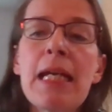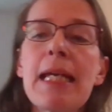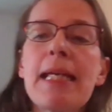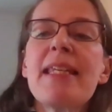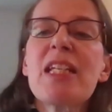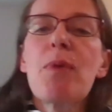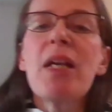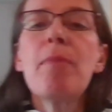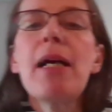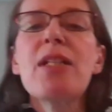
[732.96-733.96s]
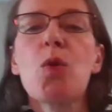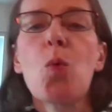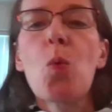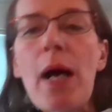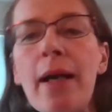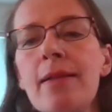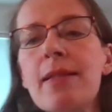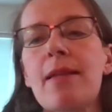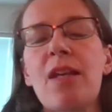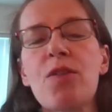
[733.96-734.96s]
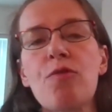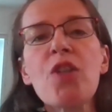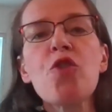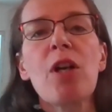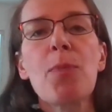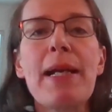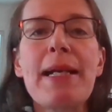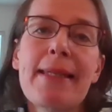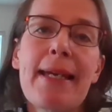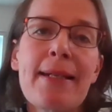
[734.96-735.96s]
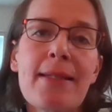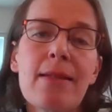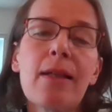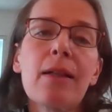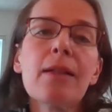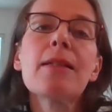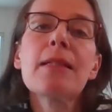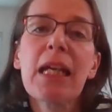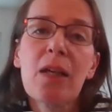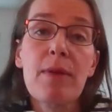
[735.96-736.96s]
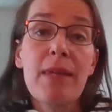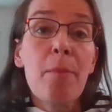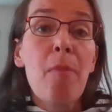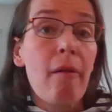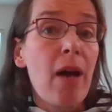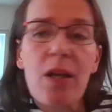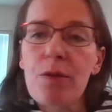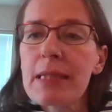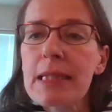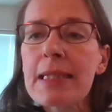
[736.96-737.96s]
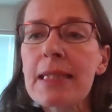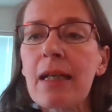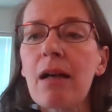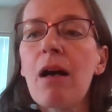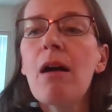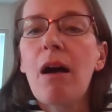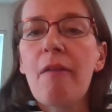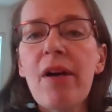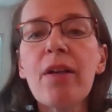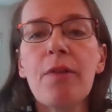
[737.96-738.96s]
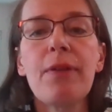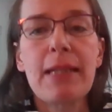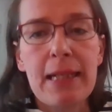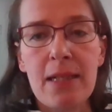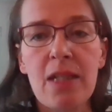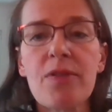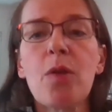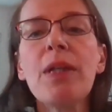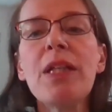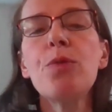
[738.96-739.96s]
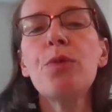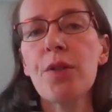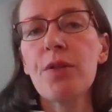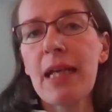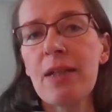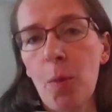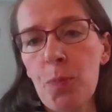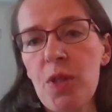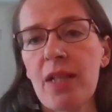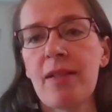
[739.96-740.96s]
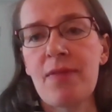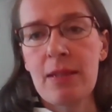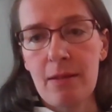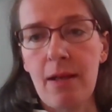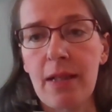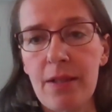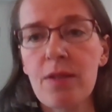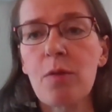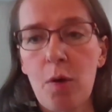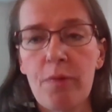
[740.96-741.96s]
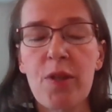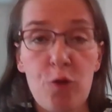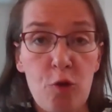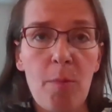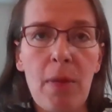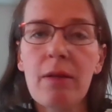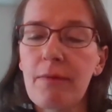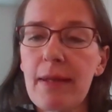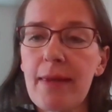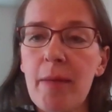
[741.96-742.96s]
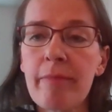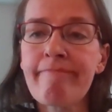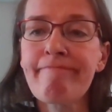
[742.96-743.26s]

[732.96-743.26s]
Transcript: In these very mild ones, the structural brain scans taken with MRI or CT are very often negative, so we do not get objective signs of the trauma with them.